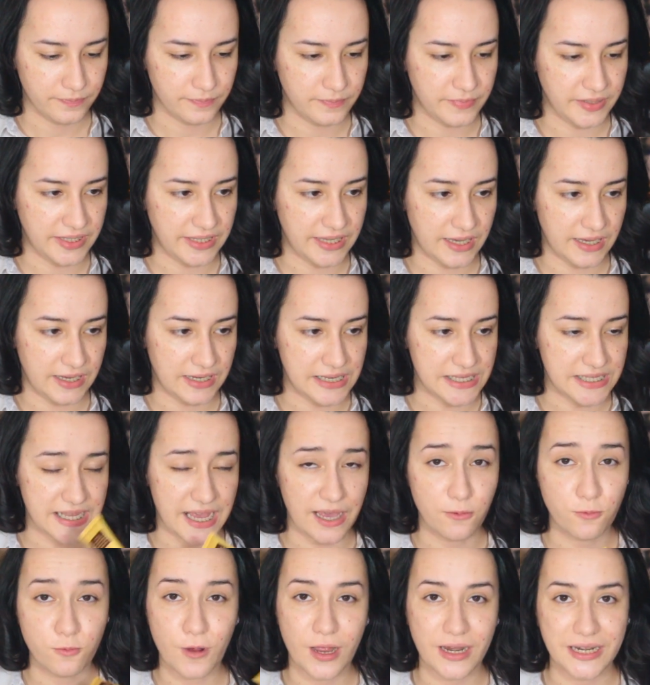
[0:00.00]
because
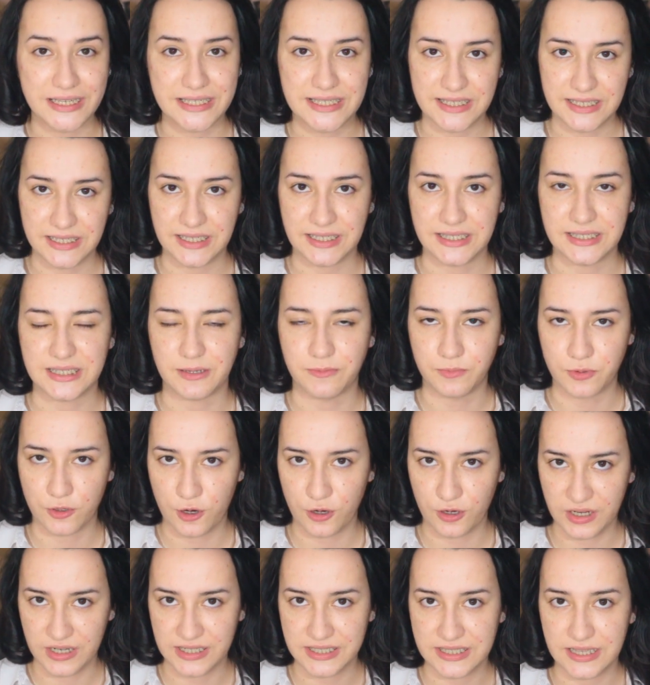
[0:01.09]
I want to see some
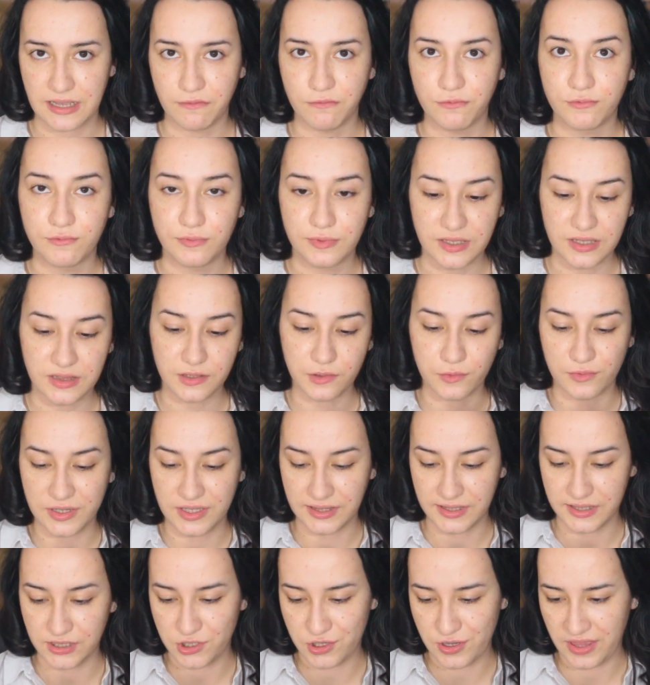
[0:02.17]
progress. I really,
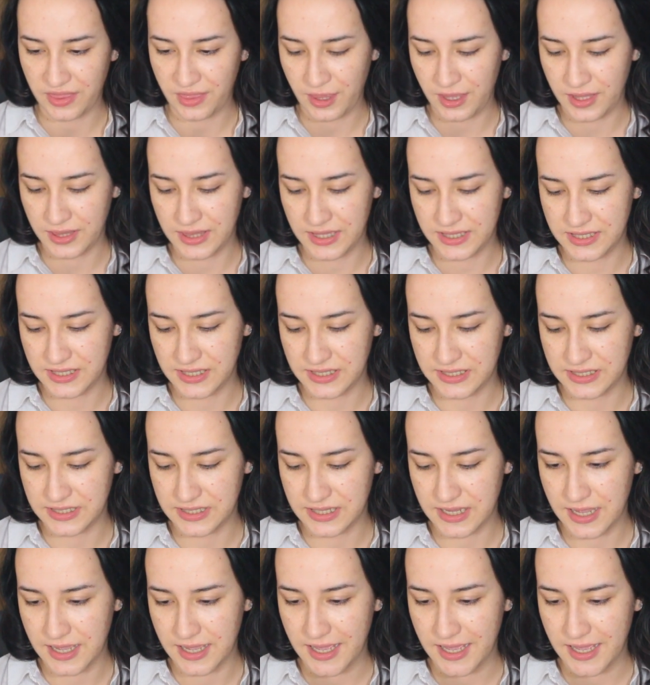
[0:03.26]
really do. I think this is